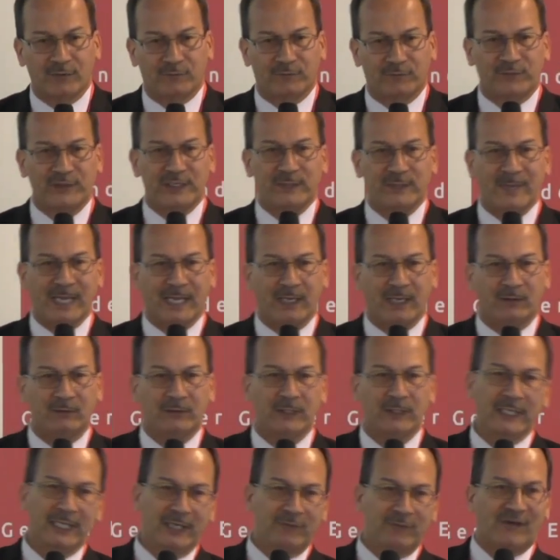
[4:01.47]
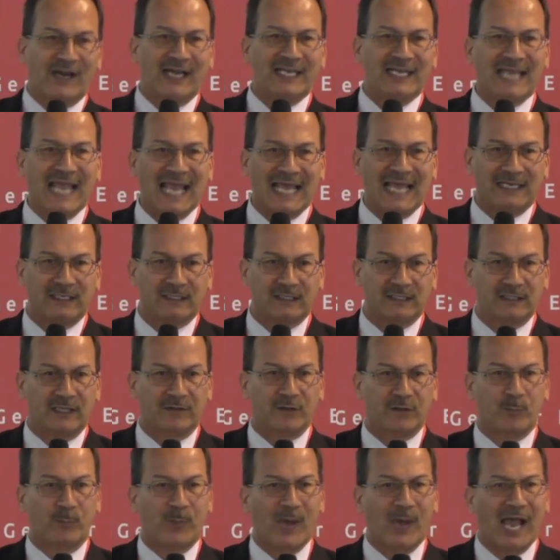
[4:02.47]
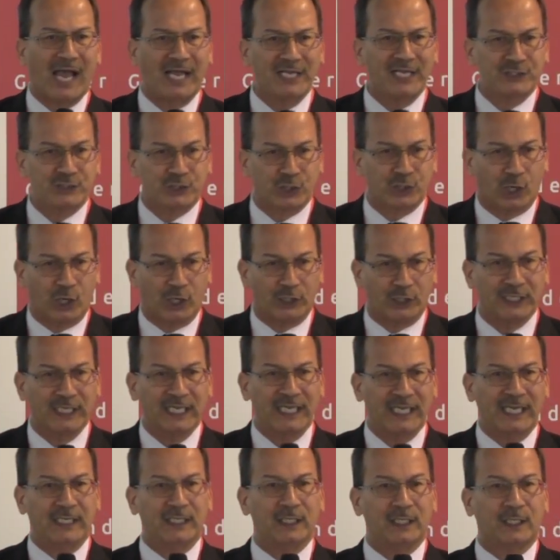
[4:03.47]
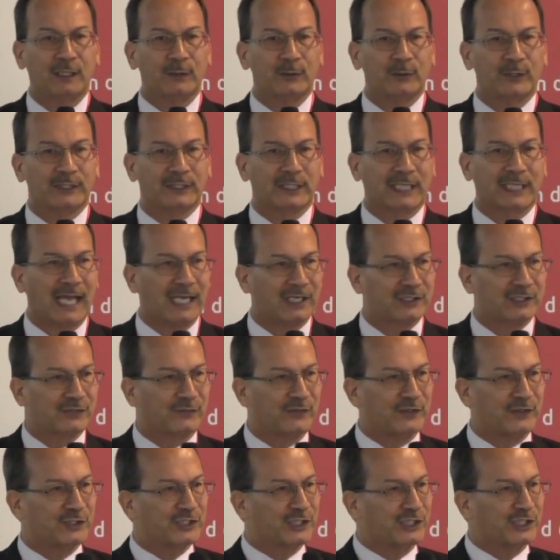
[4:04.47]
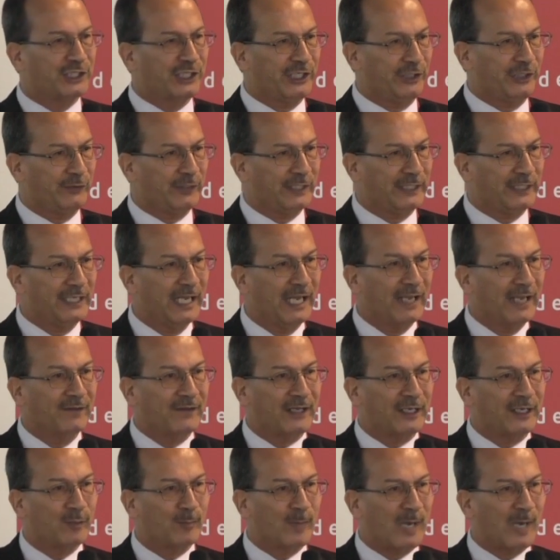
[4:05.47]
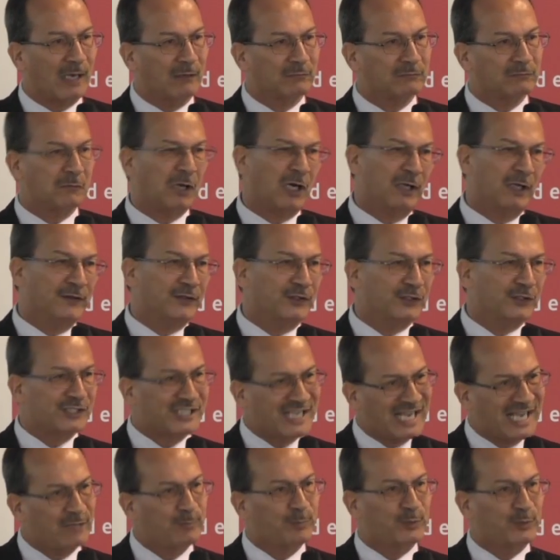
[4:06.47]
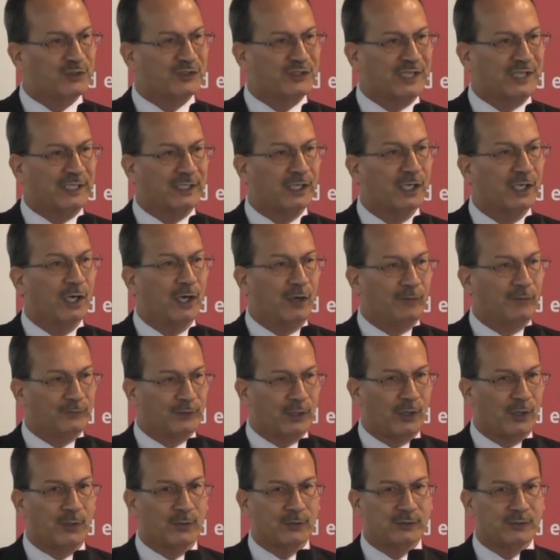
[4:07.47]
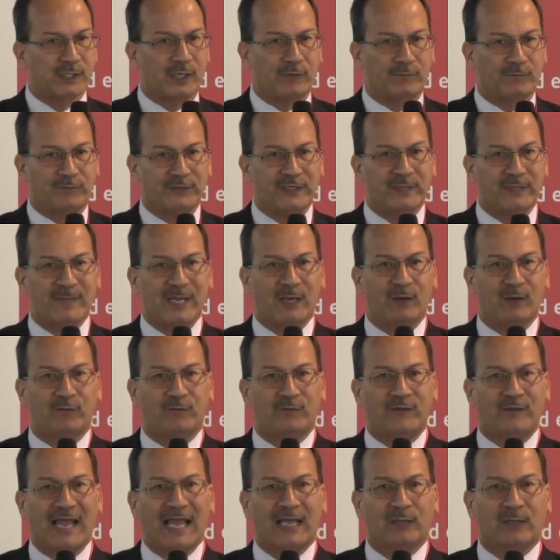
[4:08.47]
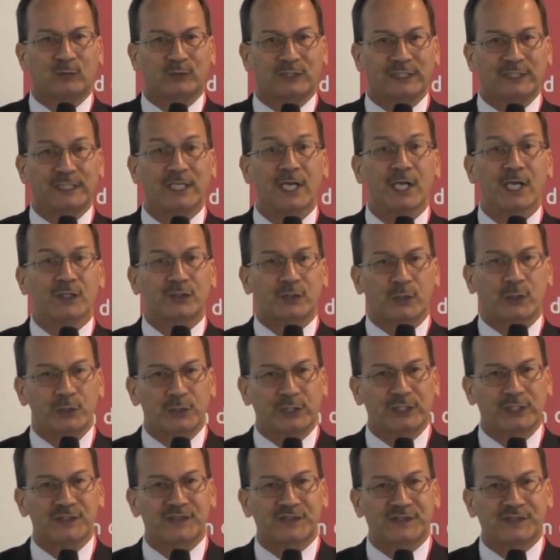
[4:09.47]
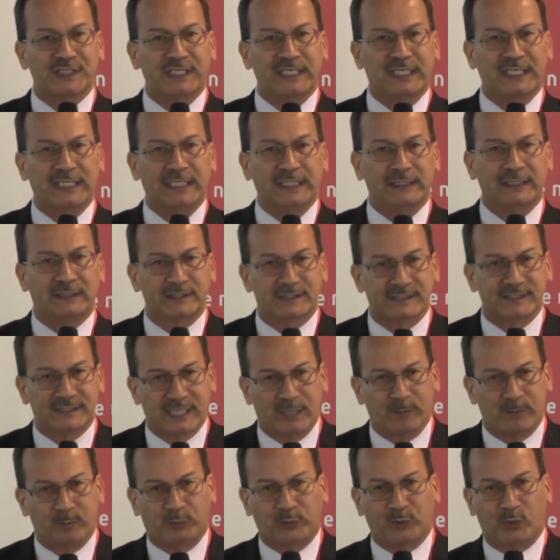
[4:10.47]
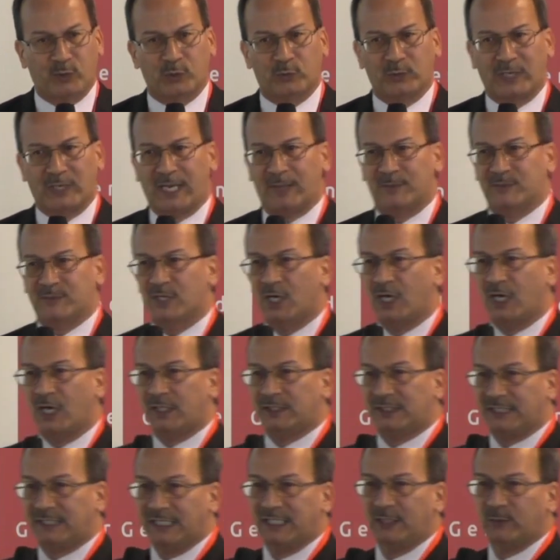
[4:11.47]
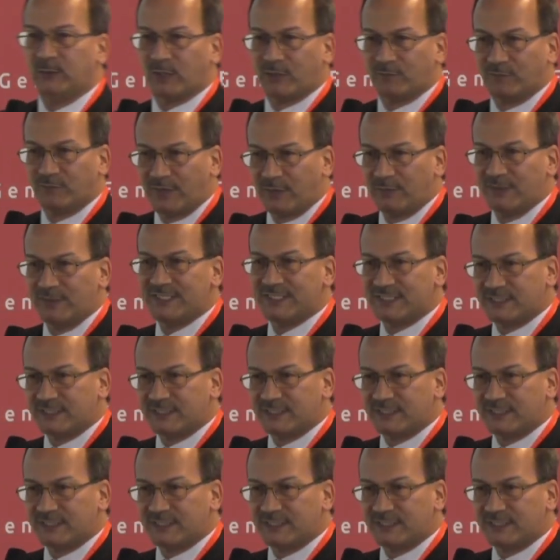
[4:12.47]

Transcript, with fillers: are female. If I added another pie chart and included the College of Engineering, then about under 10% of those are female faculty. So you can see the STEM programs are dealing with a very